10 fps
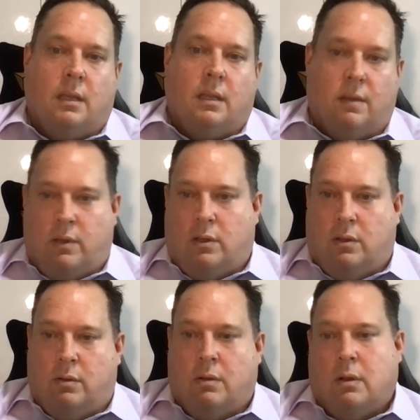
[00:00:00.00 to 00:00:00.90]
giving
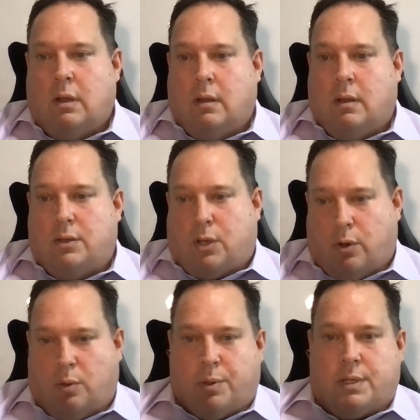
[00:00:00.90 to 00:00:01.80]
you
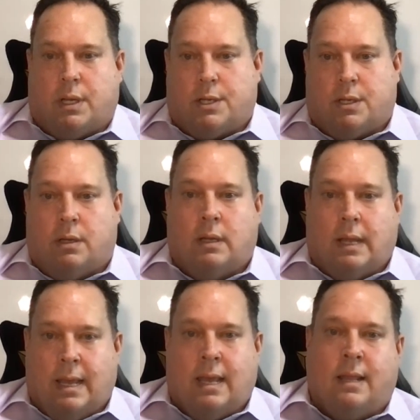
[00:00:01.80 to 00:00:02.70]
total protection
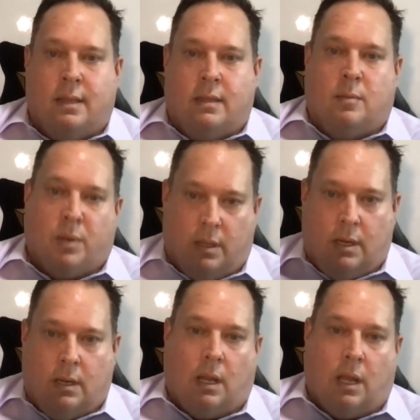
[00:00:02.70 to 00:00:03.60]
and the
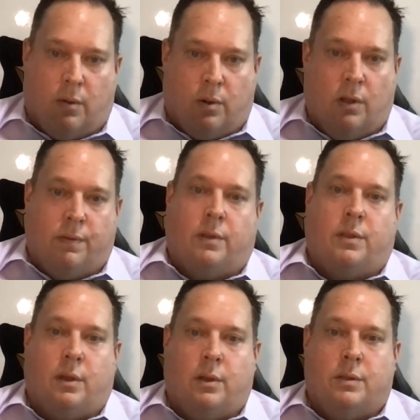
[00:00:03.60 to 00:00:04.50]
ability to layer over
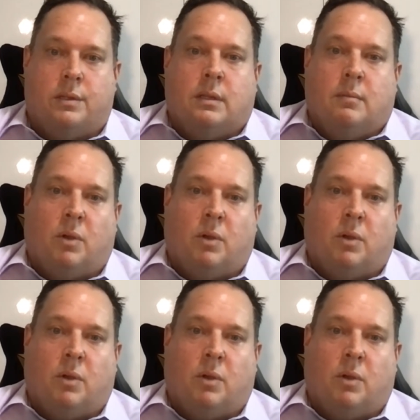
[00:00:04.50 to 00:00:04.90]
those